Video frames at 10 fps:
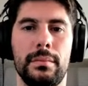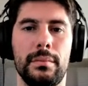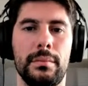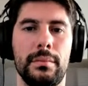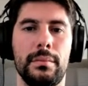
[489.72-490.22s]

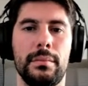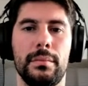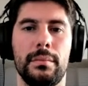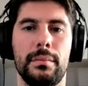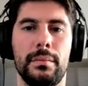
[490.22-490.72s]

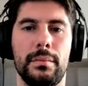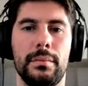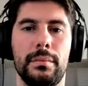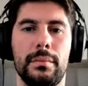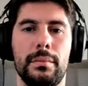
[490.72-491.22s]

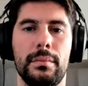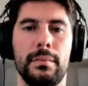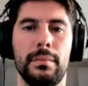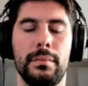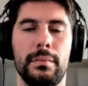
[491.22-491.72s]

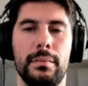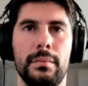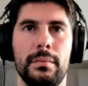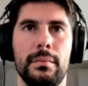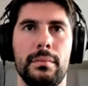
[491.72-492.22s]

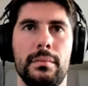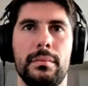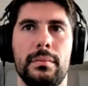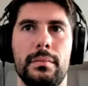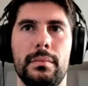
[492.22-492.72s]

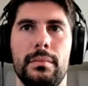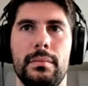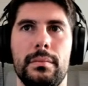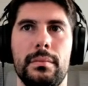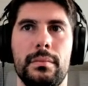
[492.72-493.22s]

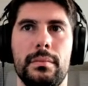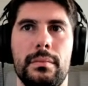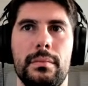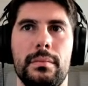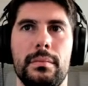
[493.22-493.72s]

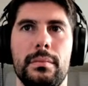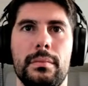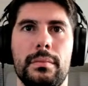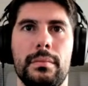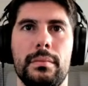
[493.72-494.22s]

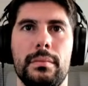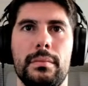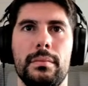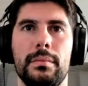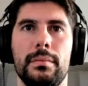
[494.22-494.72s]

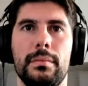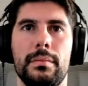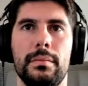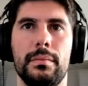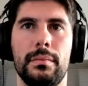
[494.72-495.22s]

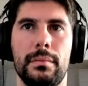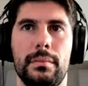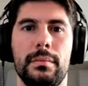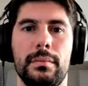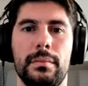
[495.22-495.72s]

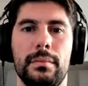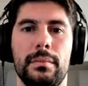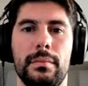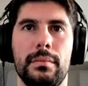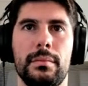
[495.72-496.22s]

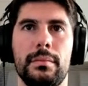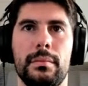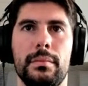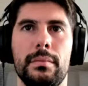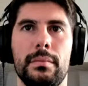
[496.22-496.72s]

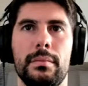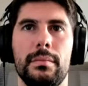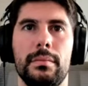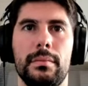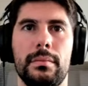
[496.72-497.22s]

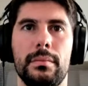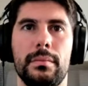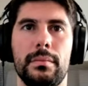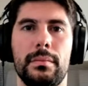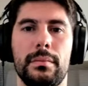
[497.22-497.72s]

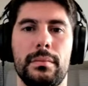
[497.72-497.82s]
(silent)